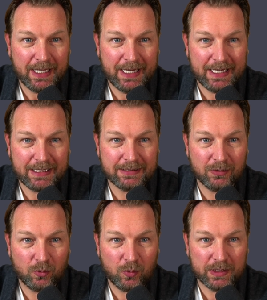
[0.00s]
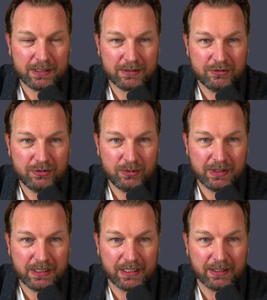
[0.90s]
And what I can do
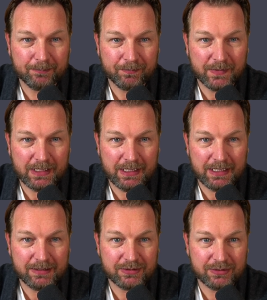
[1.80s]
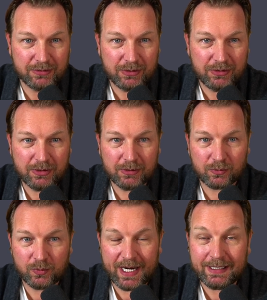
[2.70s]
here is you could
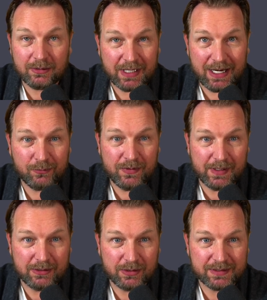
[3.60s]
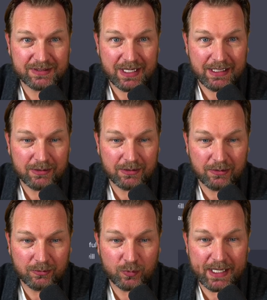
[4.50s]
write out everything. You could say,
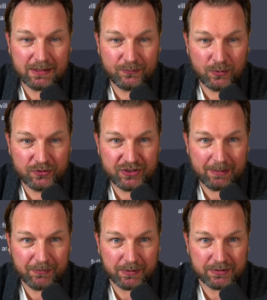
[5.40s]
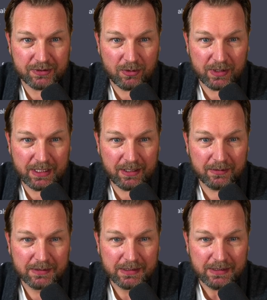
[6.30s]
write the full chapter. So
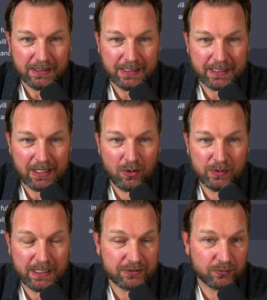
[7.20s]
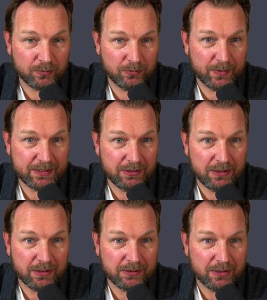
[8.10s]
here, it only has written
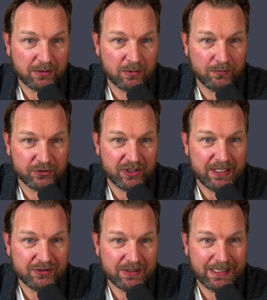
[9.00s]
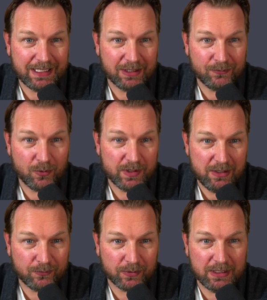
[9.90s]
the conversation here for the
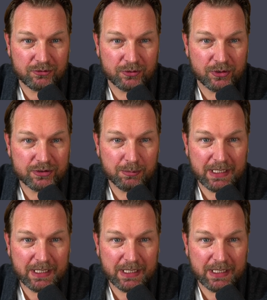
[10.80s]
introduction.